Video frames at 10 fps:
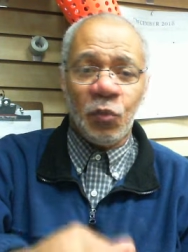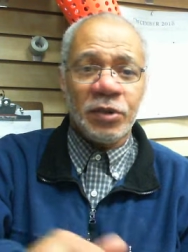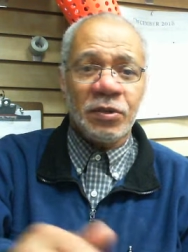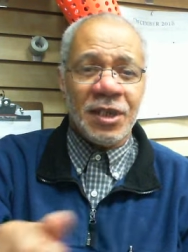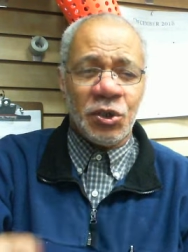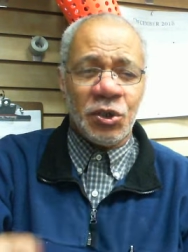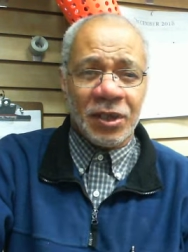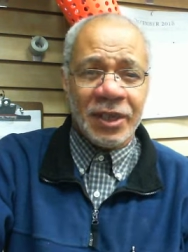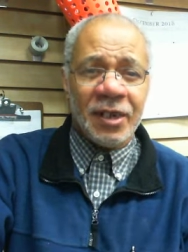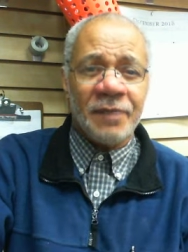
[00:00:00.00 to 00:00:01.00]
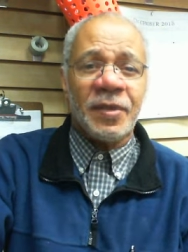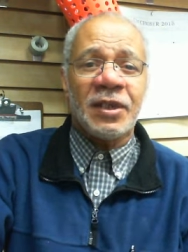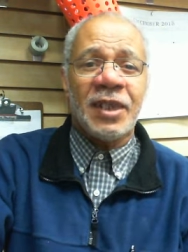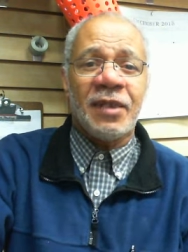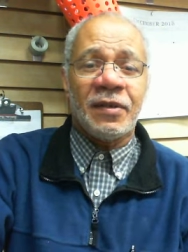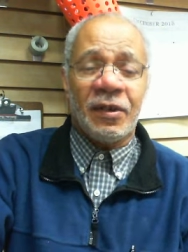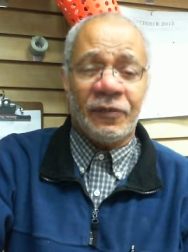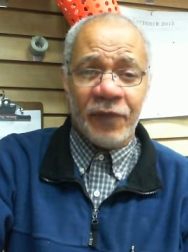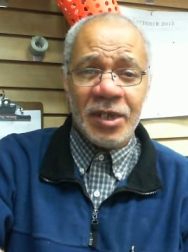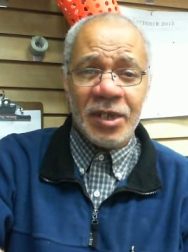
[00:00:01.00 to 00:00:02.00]
window that you can let up and let
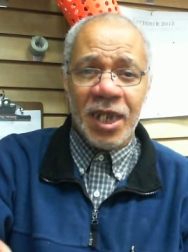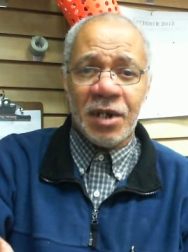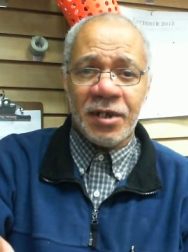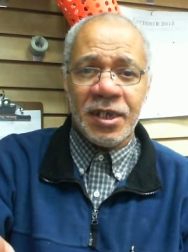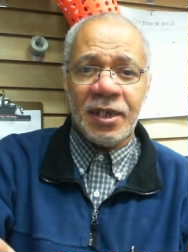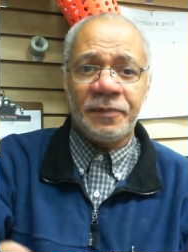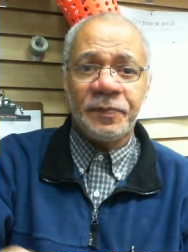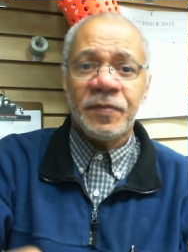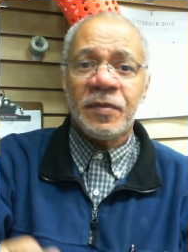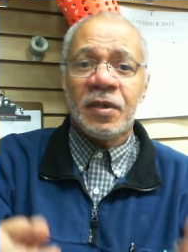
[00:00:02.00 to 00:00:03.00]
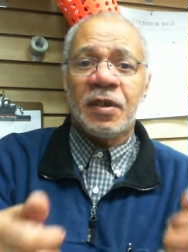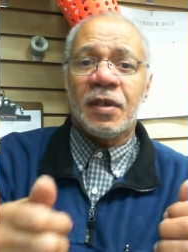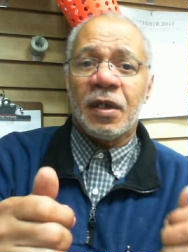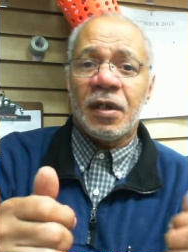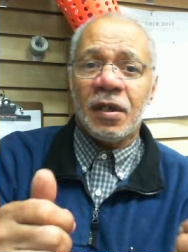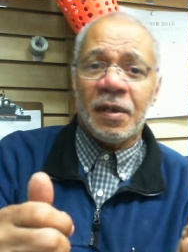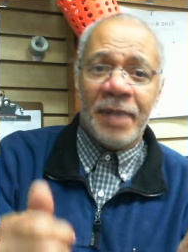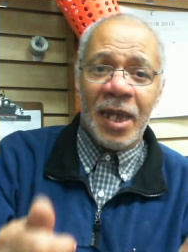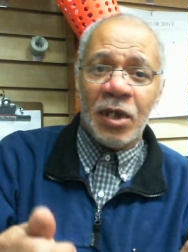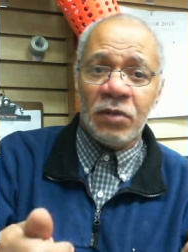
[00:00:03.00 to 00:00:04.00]
fresh air in.
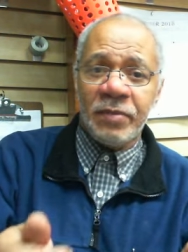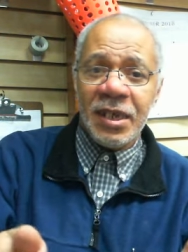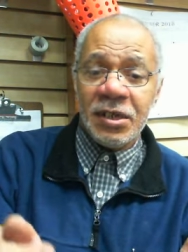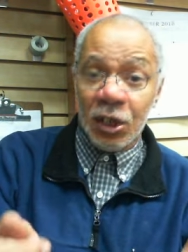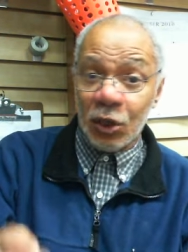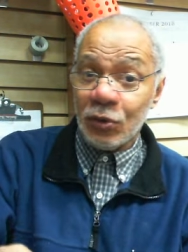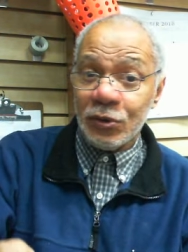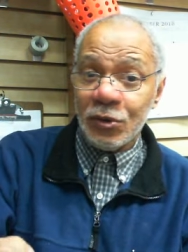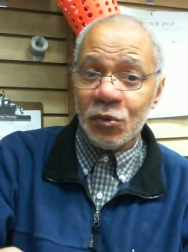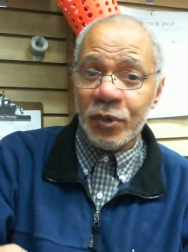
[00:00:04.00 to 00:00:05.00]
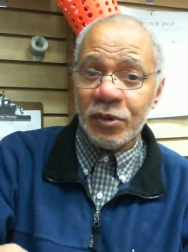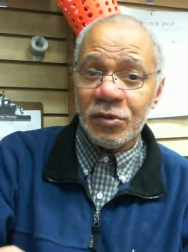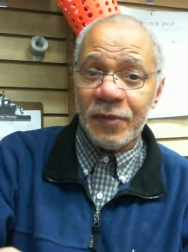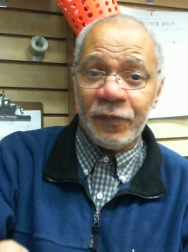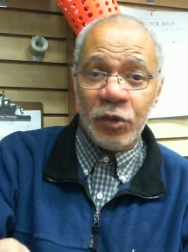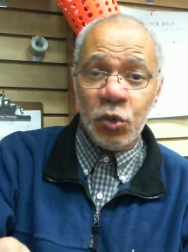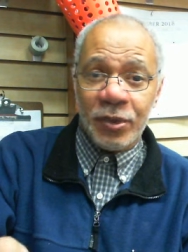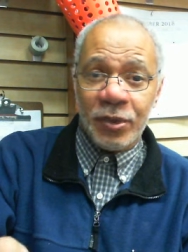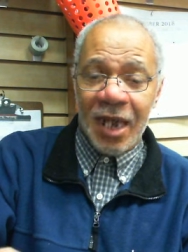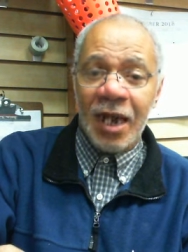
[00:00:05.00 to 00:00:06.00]
By all means, close those windows before you
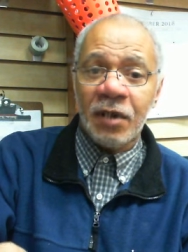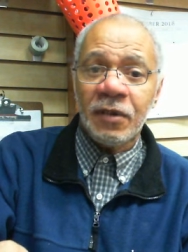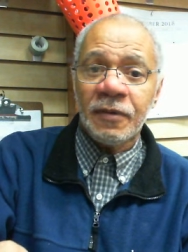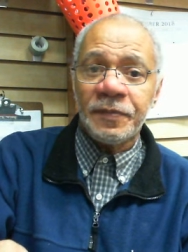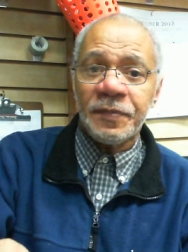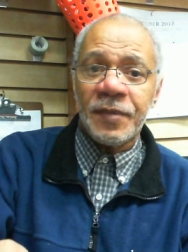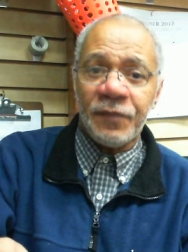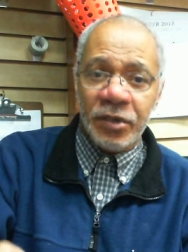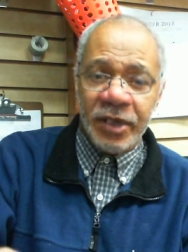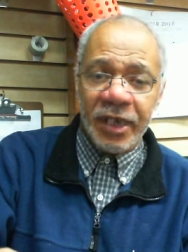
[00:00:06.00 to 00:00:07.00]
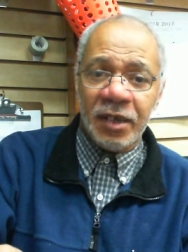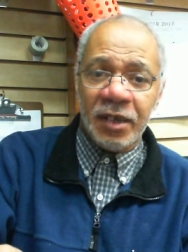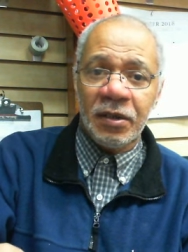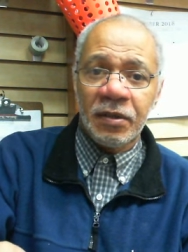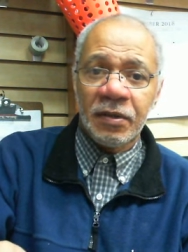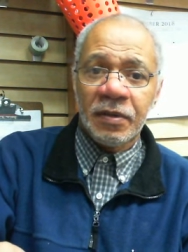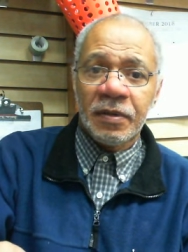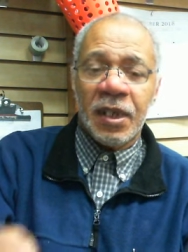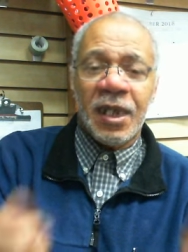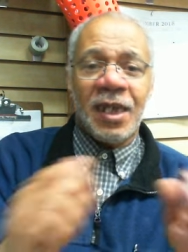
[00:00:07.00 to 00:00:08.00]
retire, if you can.
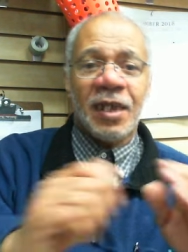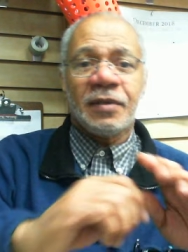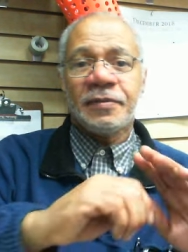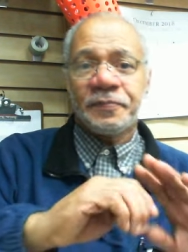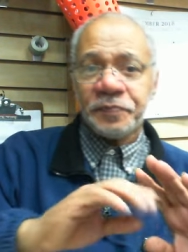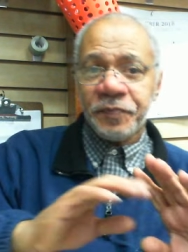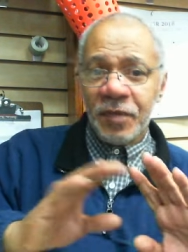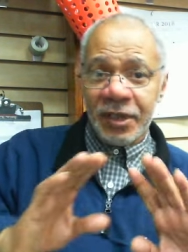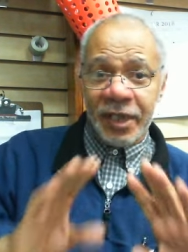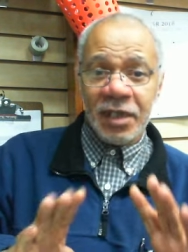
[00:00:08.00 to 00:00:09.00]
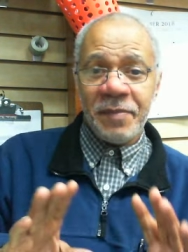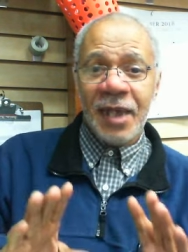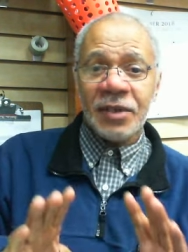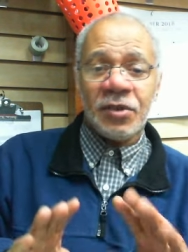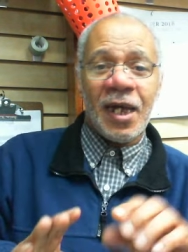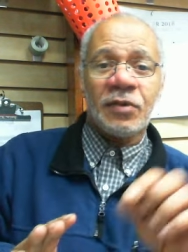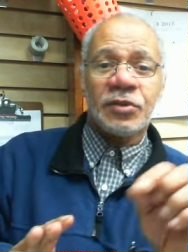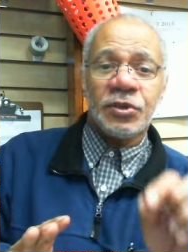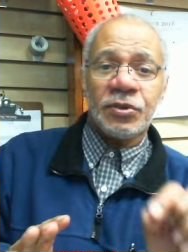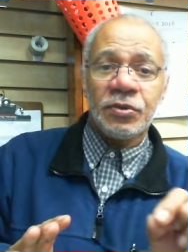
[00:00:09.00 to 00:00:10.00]
And getting back to how
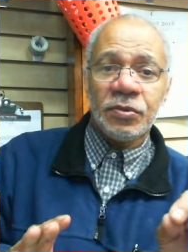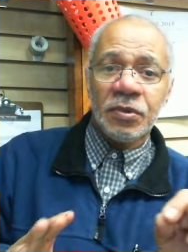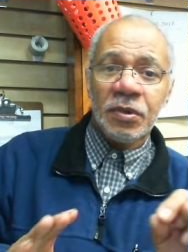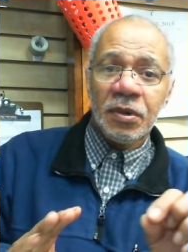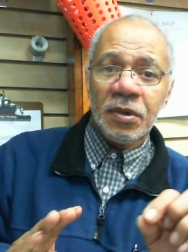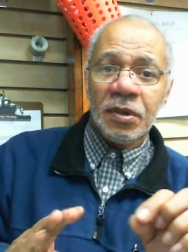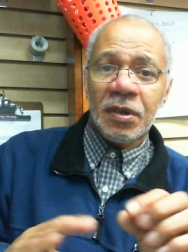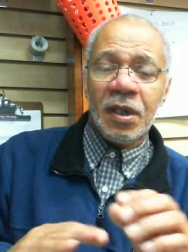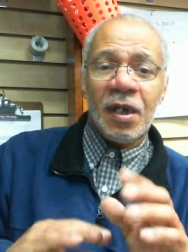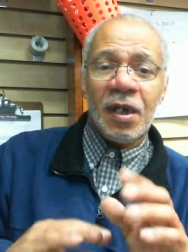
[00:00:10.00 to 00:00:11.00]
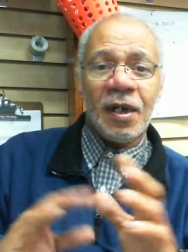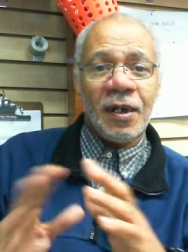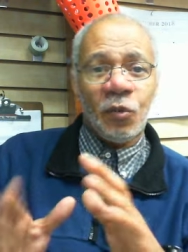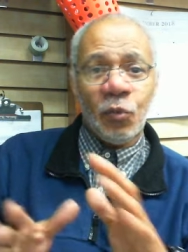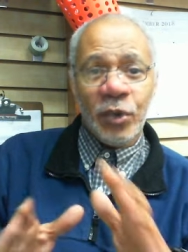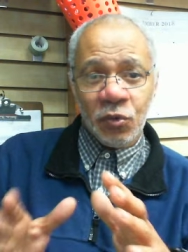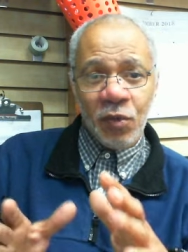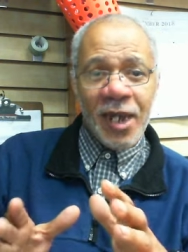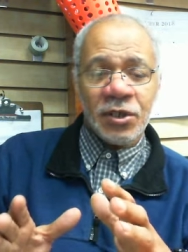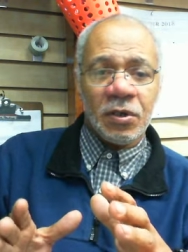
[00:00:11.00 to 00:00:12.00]
to uh,
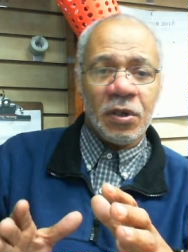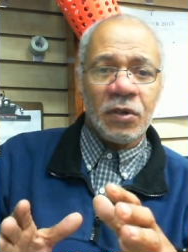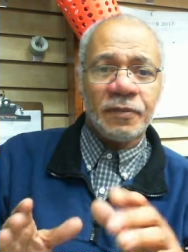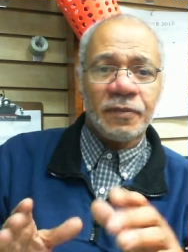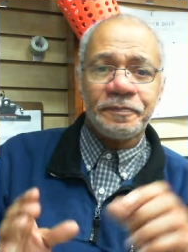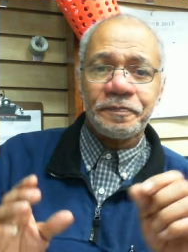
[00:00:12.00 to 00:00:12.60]
winterize your home,